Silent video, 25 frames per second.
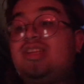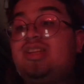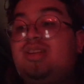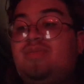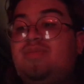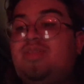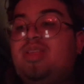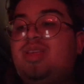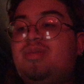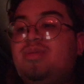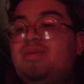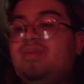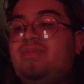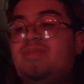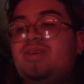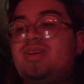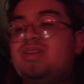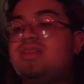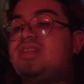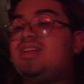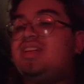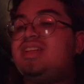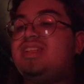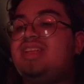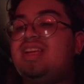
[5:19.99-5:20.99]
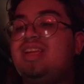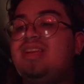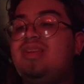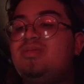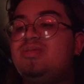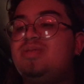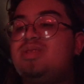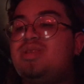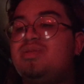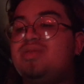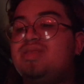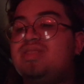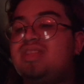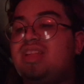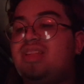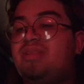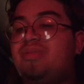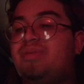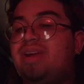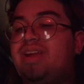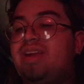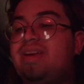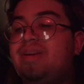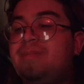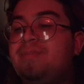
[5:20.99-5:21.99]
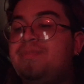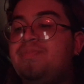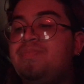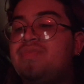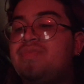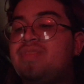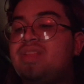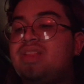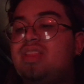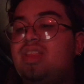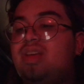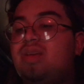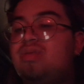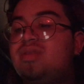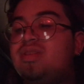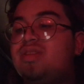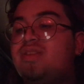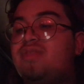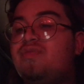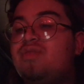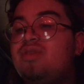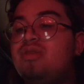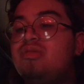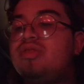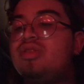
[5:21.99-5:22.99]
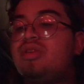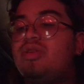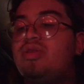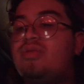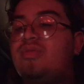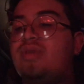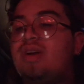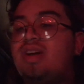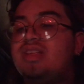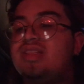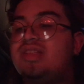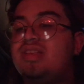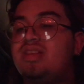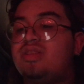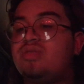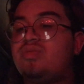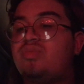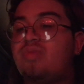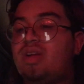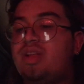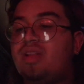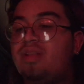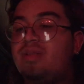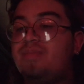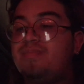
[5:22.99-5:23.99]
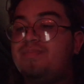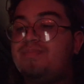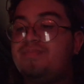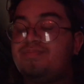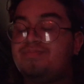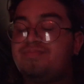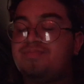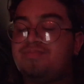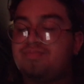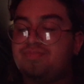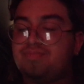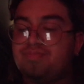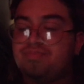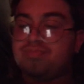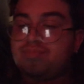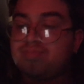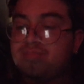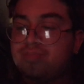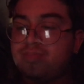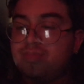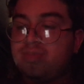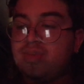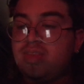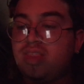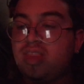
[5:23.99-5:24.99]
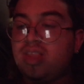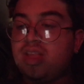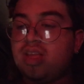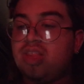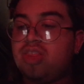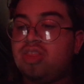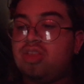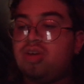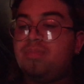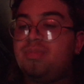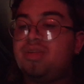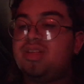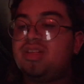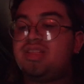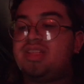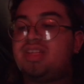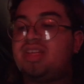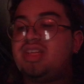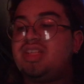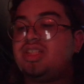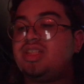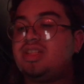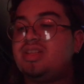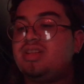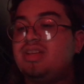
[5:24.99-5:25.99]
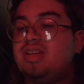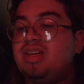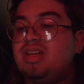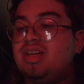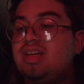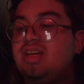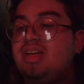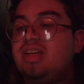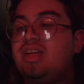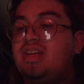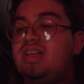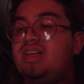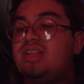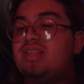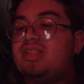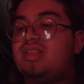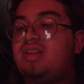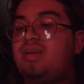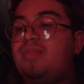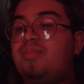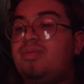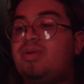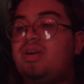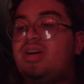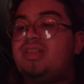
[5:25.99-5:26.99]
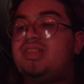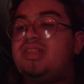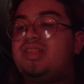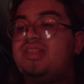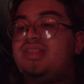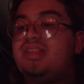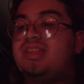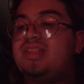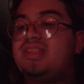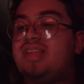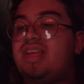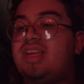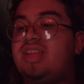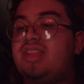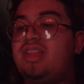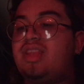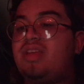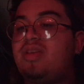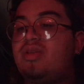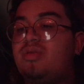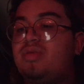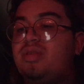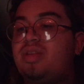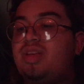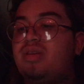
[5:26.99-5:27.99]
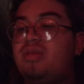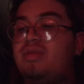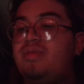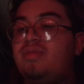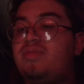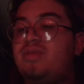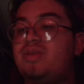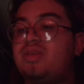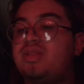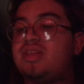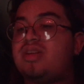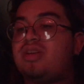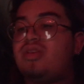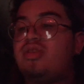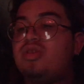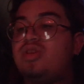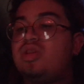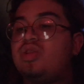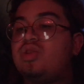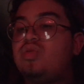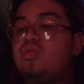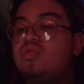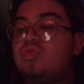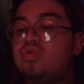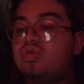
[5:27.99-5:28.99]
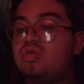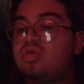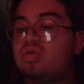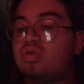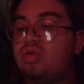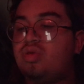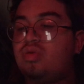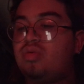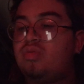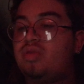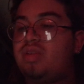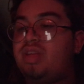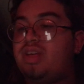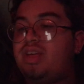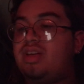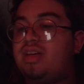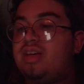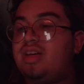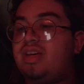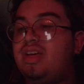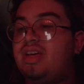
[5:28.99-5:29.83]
the universe continues to accelerate, there is a future horizon as well. Thermalization. Some processes in the early universe occurred too slowly